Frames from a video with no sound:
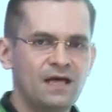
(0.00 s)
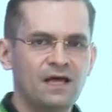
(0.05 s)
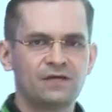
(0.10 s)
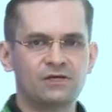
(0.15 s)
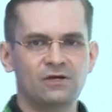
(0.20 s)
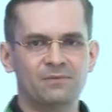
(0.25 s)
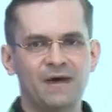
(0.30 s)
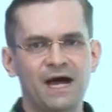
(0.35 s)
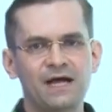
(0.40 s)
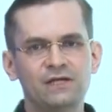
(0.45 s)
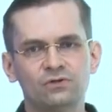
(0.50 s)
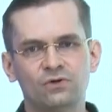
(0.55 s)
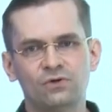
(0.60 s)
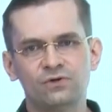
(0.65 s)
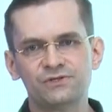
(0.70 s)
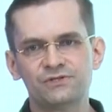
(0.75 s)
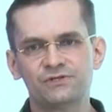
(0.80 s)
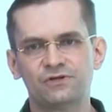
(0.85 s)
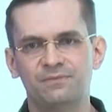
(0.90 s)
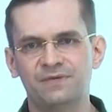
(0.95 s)
you might
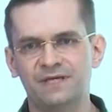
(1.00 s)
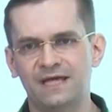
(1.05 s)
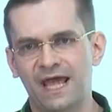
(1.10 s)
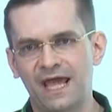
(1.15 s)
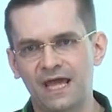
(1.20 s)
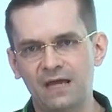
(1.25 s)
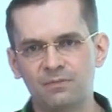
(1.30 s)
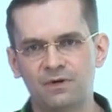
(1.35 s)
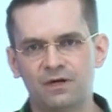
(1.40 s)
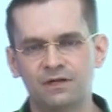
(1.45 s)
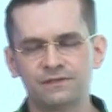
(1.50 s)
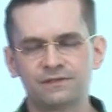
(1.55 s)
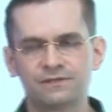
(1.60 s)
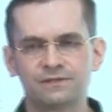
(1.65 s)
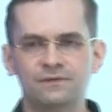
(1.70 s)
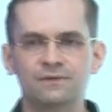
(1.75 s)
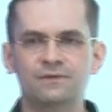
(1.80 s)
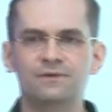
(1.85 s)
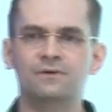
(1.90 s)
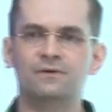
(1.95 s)
also be able
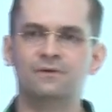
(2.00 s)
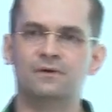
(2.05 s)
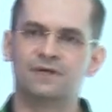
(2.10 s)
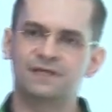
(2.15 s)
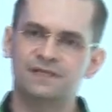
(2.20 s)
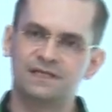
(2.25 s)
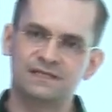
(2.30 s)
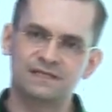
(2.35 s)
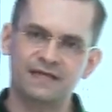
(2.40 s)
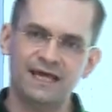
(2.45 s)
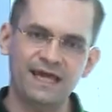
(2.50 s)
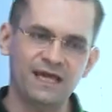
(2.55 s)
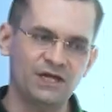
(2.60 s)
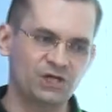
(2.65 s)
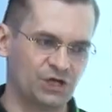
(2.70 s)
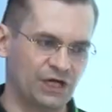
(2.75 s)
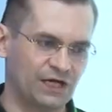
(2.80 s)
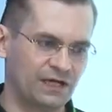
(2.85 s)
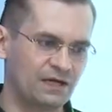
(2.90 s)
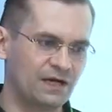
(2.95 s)
to hit
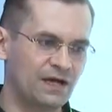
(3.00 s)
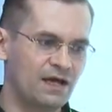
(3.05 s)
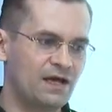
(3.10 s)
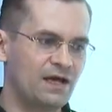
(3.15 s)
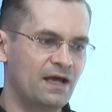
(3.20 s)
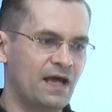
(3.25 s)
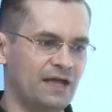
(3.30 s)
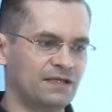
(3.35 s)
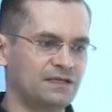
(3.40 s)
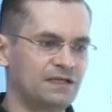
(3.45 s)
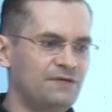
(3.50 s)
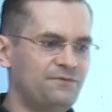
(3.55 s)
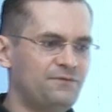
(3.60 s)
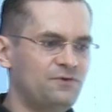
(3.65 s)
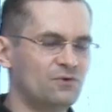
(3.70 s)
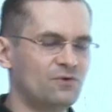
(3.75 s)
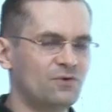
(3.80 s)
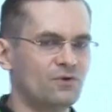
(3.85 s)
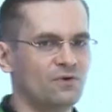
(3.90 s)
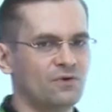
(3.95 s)
aging. And if
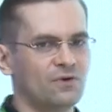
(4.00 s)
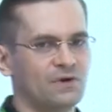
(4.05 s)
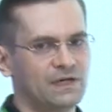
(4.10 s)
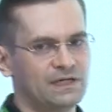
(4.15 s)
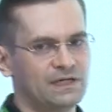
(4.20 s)
you